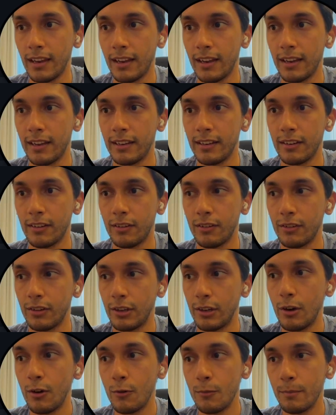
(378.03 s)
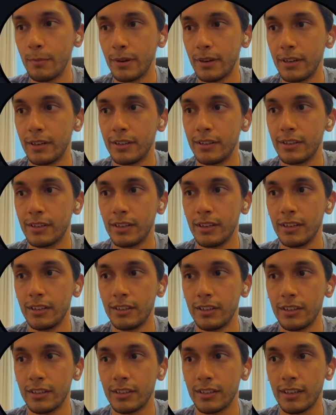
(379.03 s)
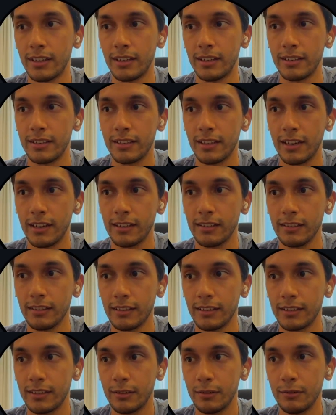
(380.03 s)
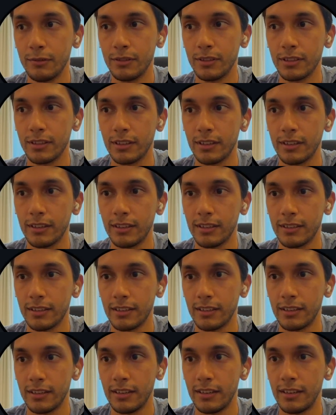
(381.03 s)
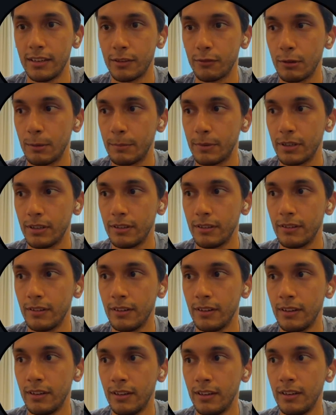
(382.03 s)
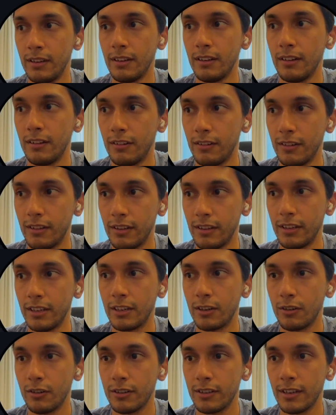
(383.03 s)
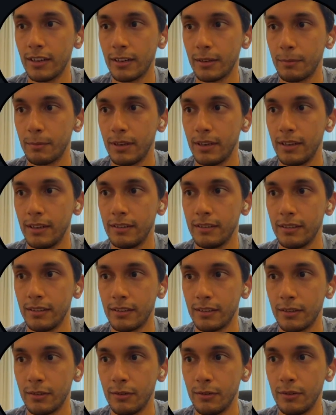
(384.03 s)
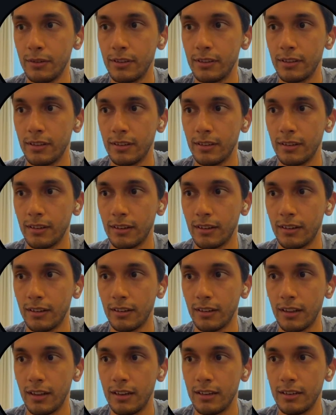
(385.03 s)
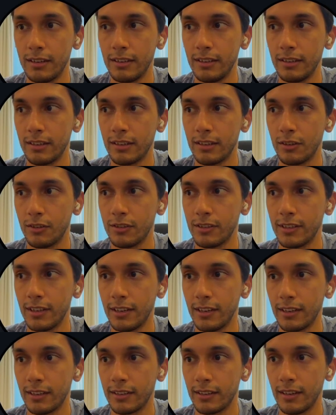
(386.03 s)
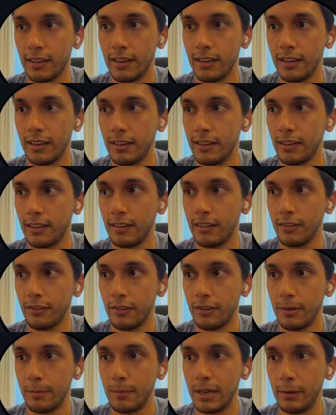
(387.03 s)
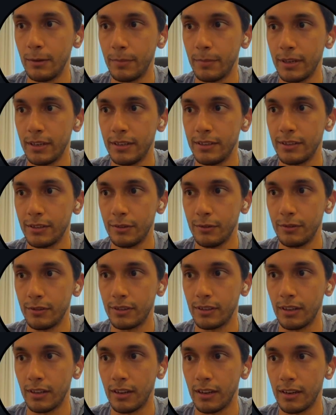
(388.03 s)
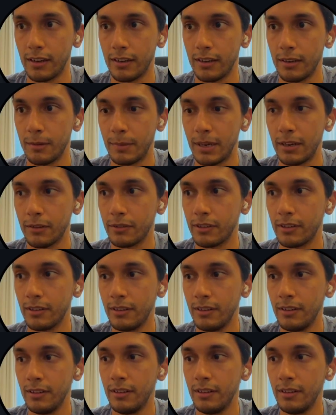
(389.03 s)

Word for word: And on the home page, it just says title is Goose, and this is the description. On the contact page, it's goose uh, line contact, and under the about page, goose line about.